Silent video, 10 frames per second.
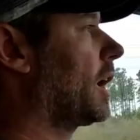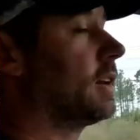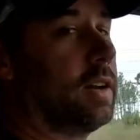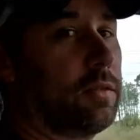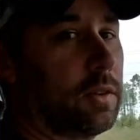I
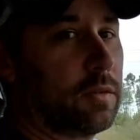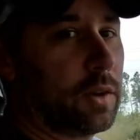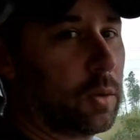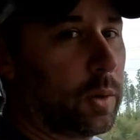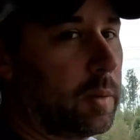can definitely
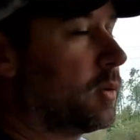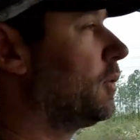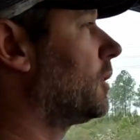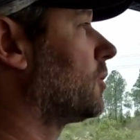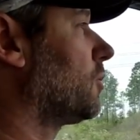feel the wind
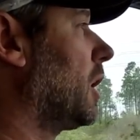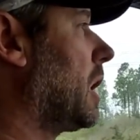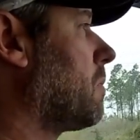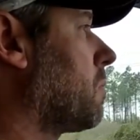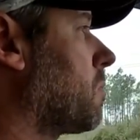moving us
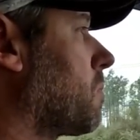around.